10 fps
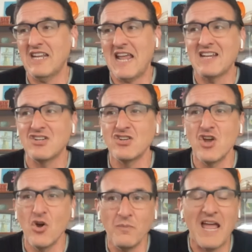and had
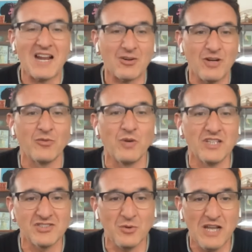no background
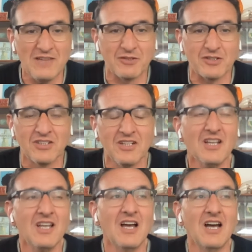whatsoever
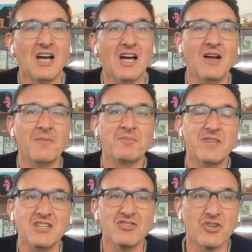um,
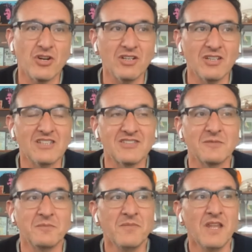in
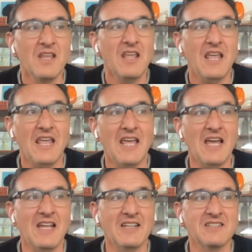journalism,
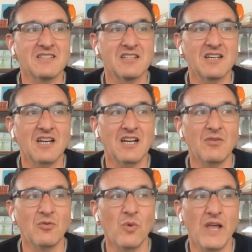and uh,
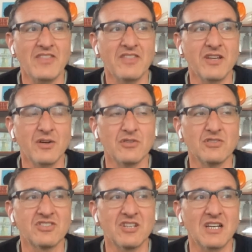when
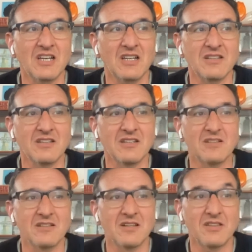those uh,
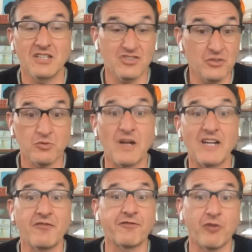the the thing she was
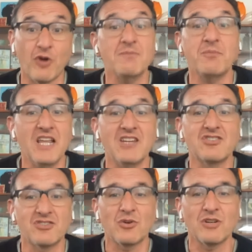writing front
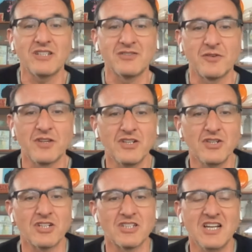page stories for the New
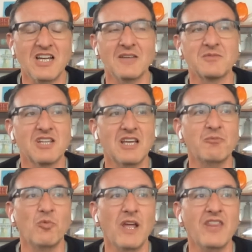York Times, right.
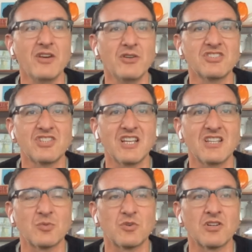and when those
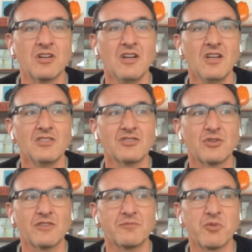things were
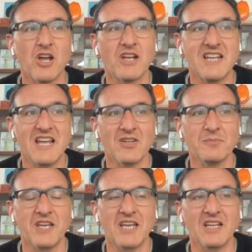sort of brought down a
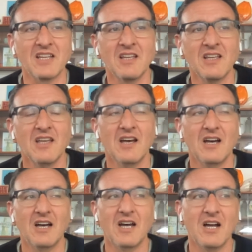peg,
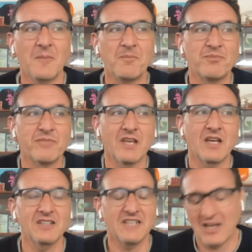um,
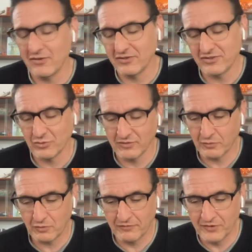uh, now there's sort of a
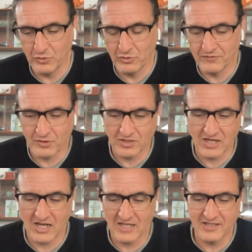review of her
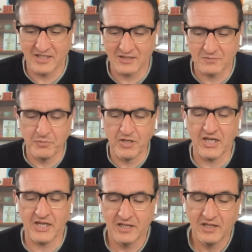conduct.
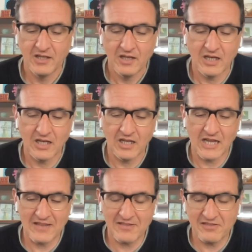But uh,
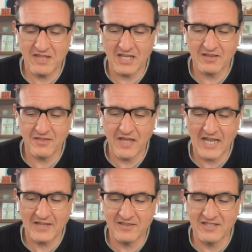I think
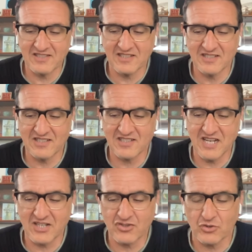that this
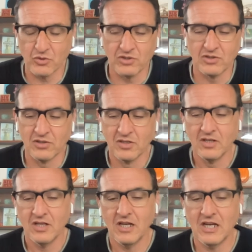instinctual
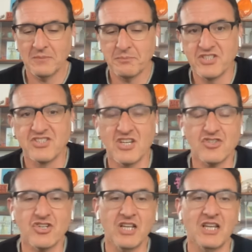uh,
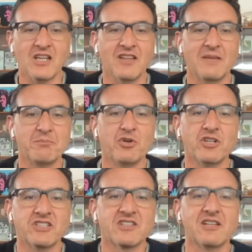positioning that
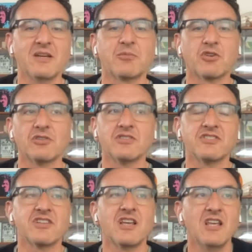puts
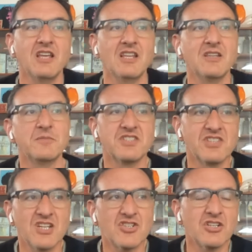liberals in the
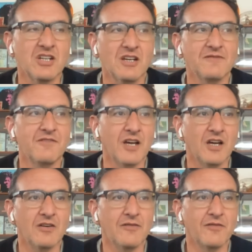position of
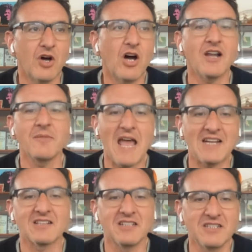of
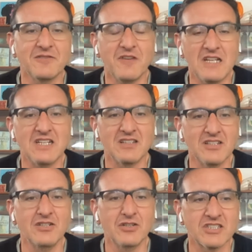automatically defending
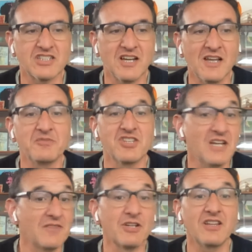the New York Times
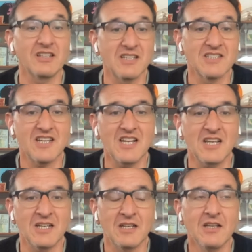and everything that's in
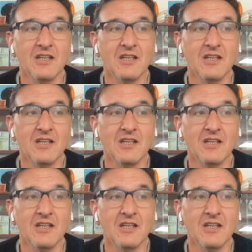it